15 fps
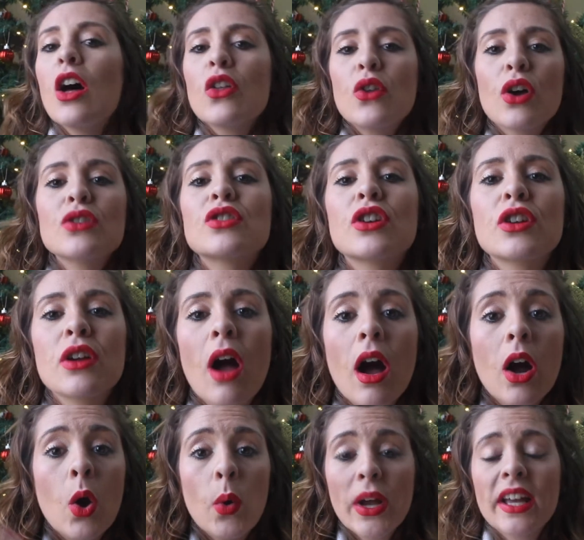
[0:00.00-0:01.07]
Those are
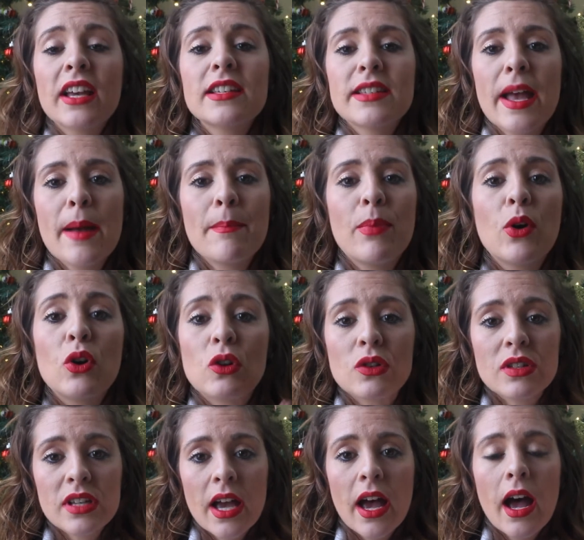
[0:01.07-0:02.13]
quick
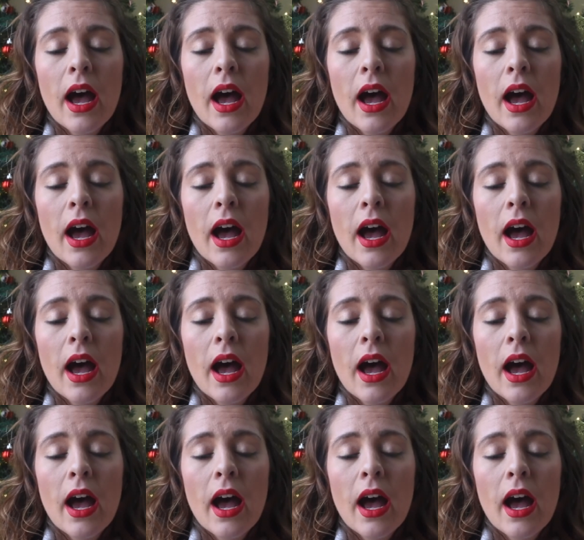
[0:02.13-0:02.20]
examples.